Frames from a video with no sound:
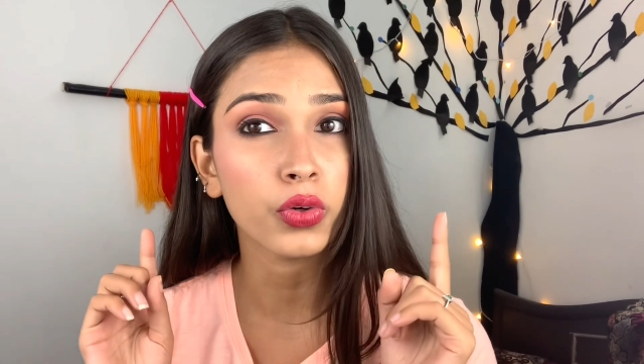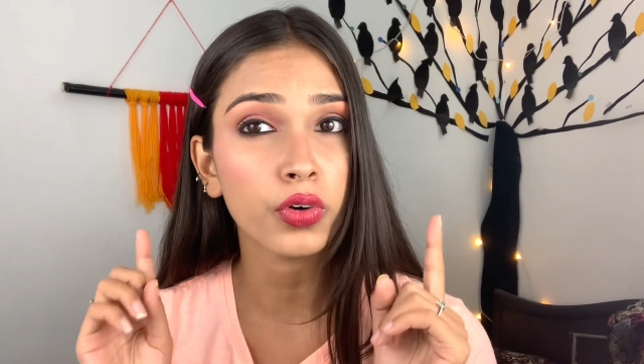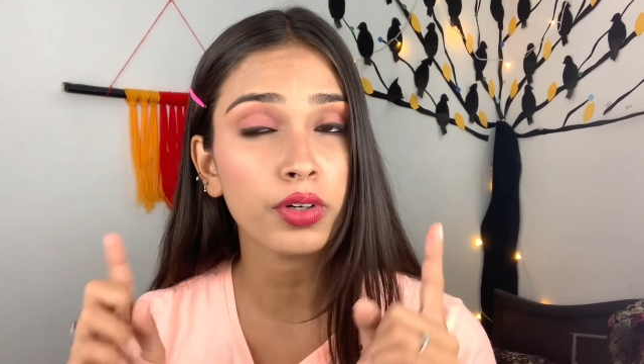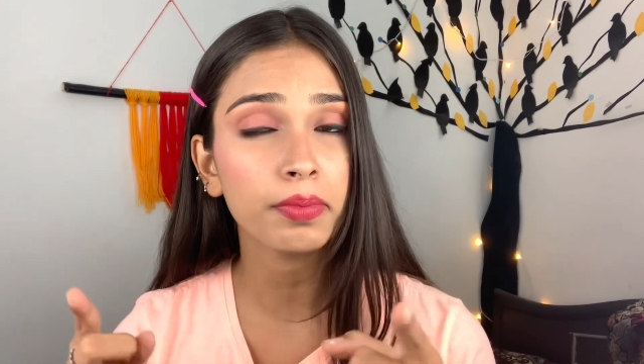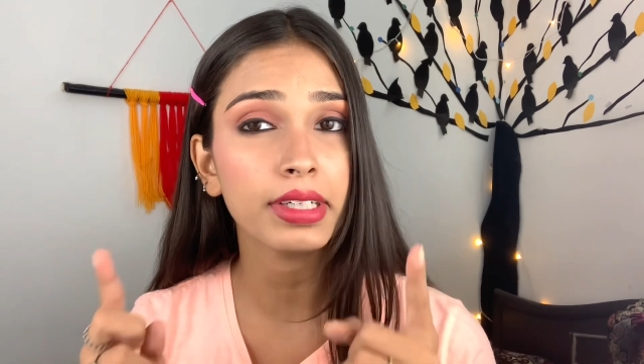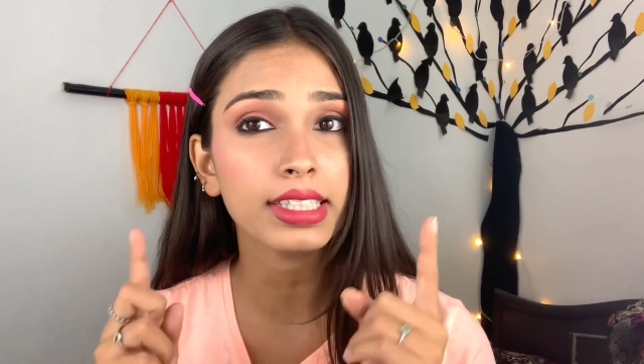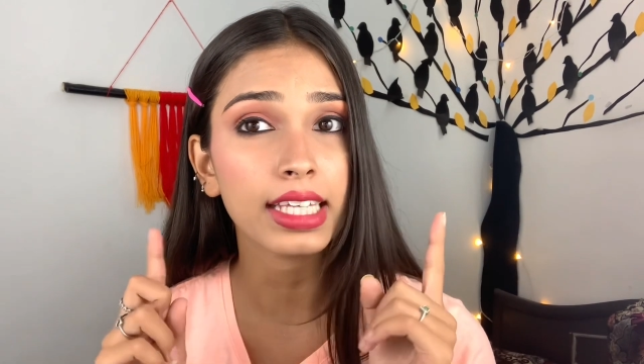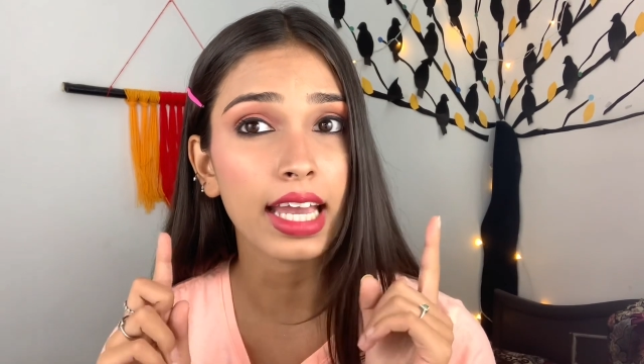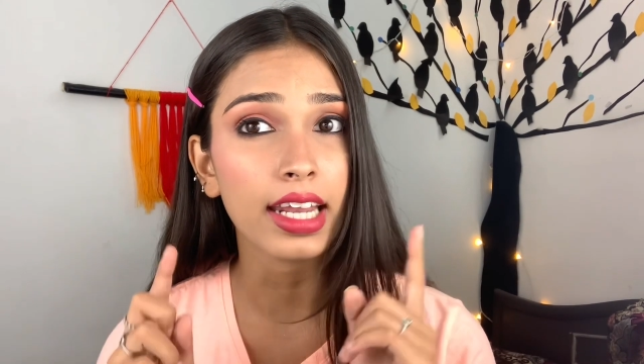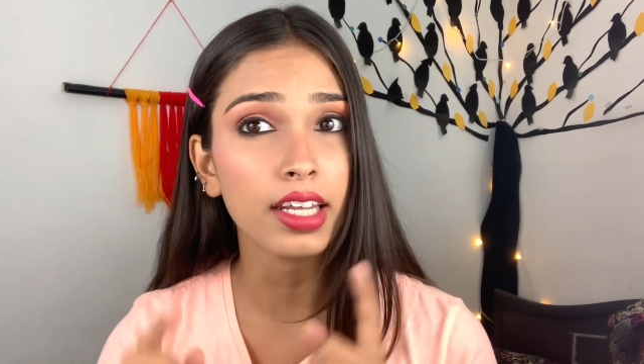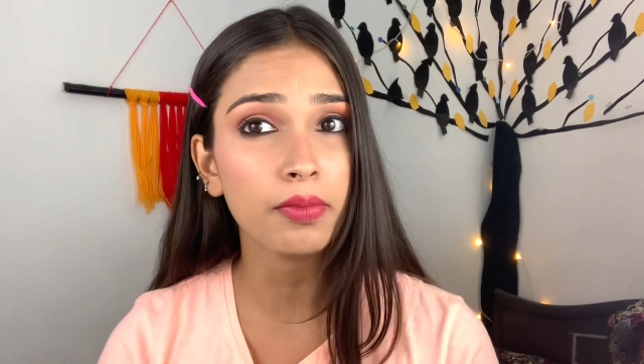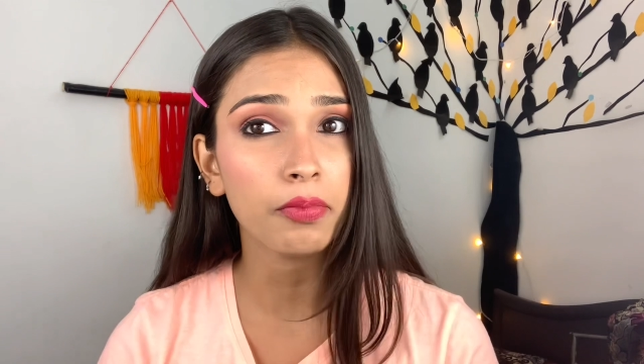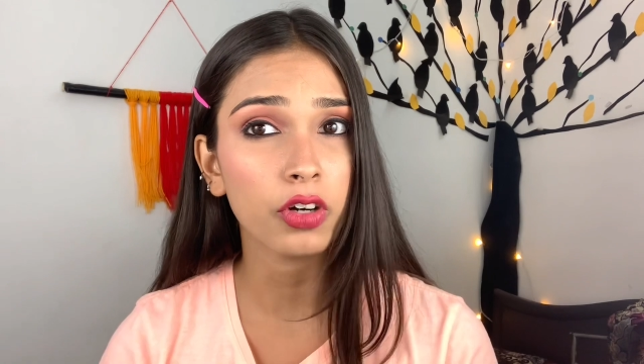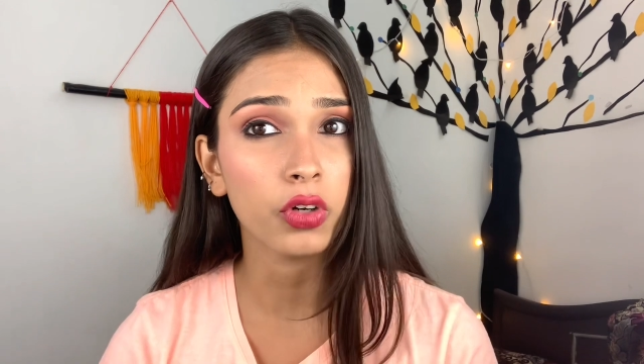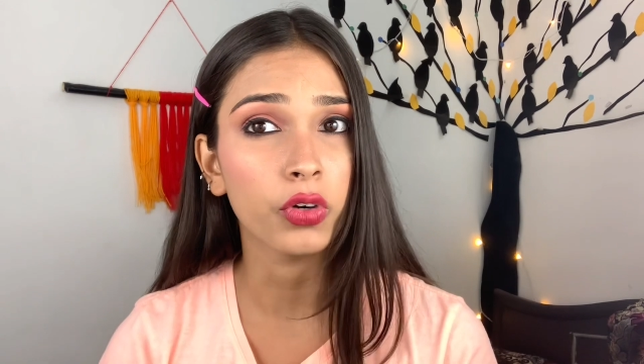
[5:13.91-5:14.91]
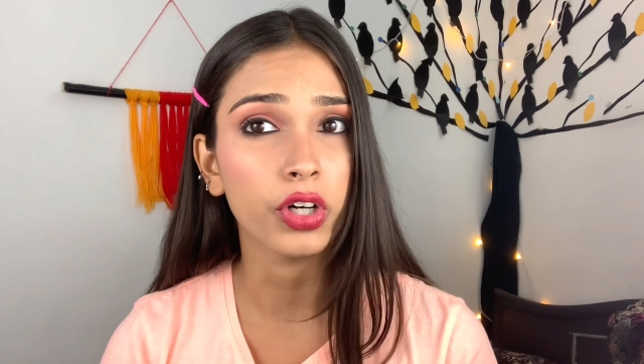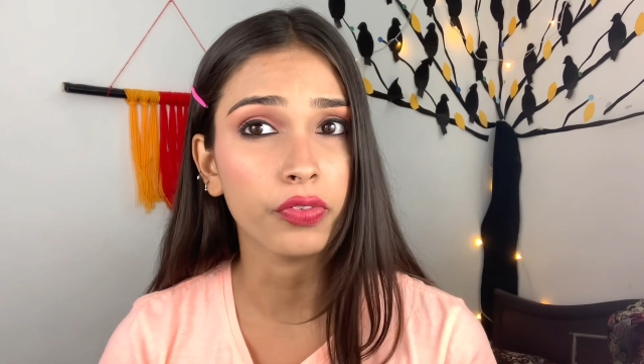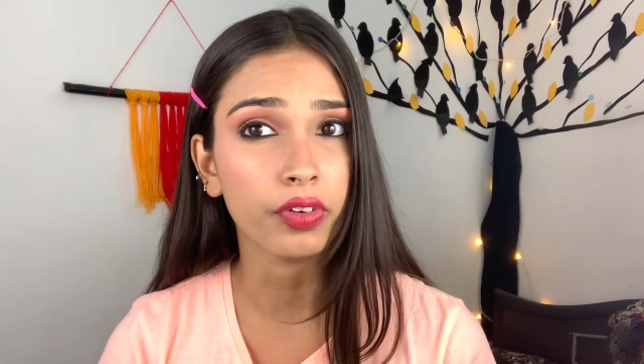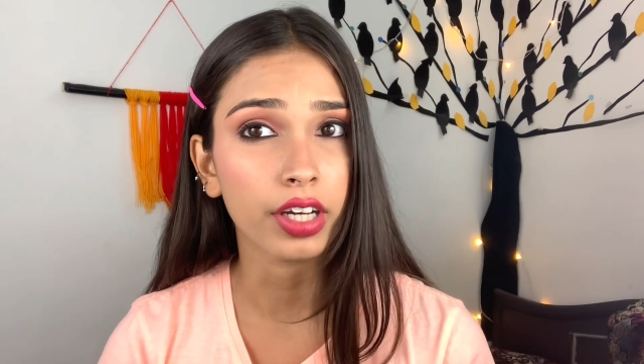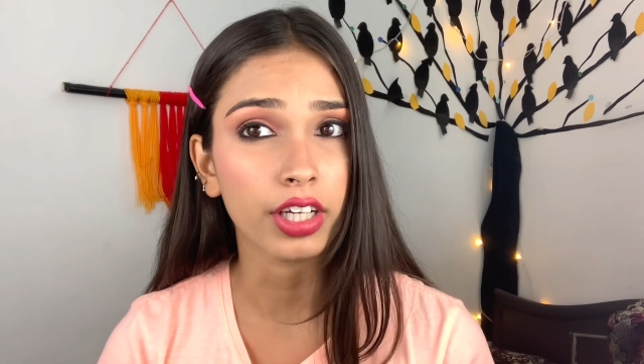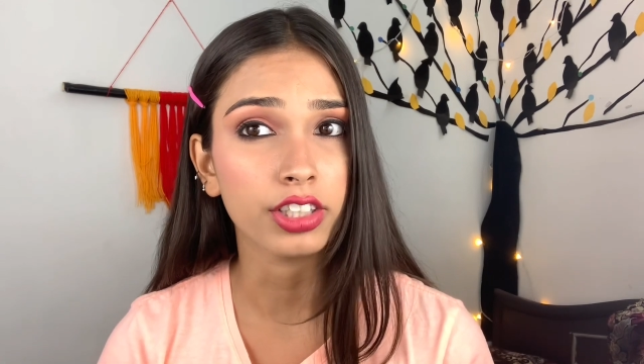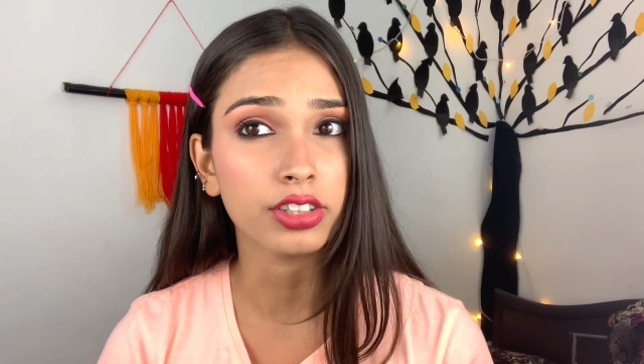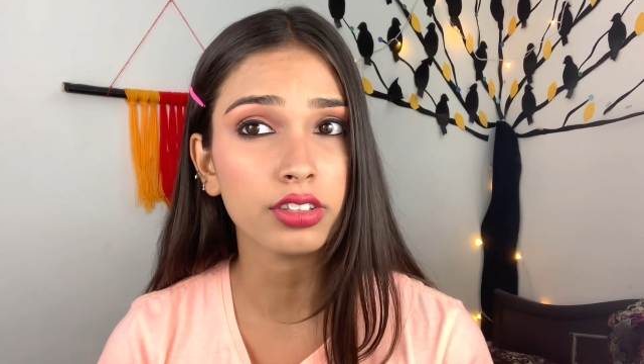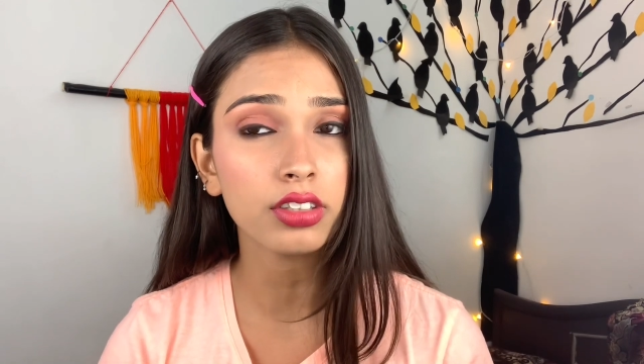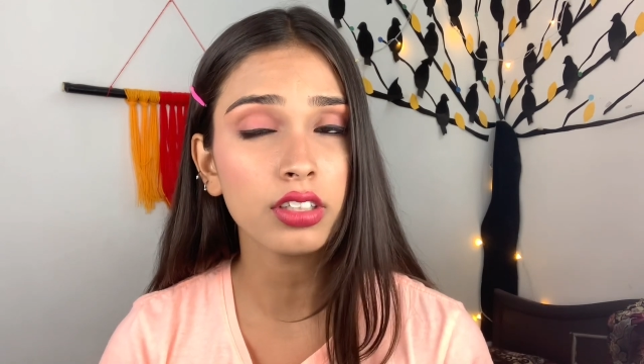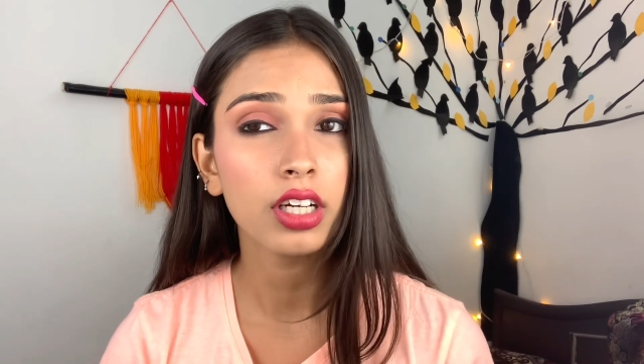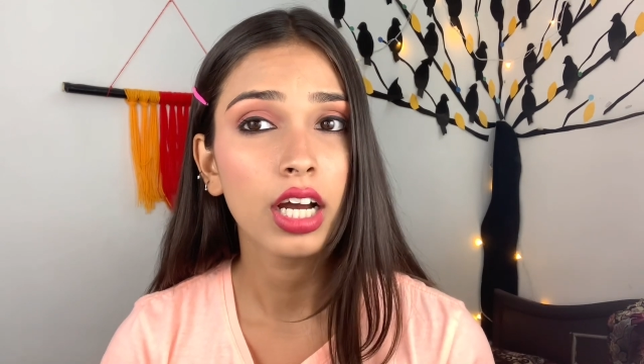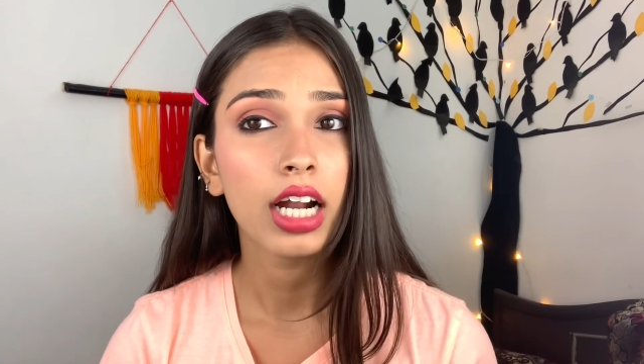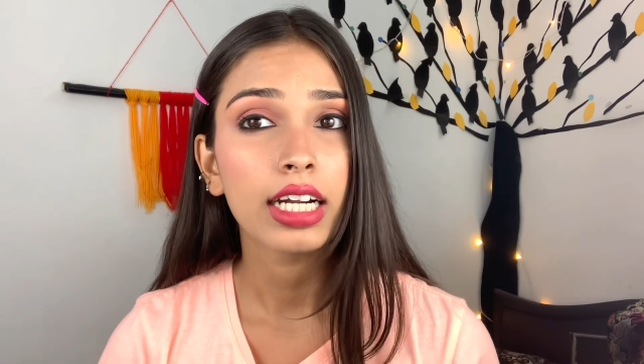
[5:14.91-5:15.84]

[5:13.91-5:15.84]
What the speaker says: don't miss any notification.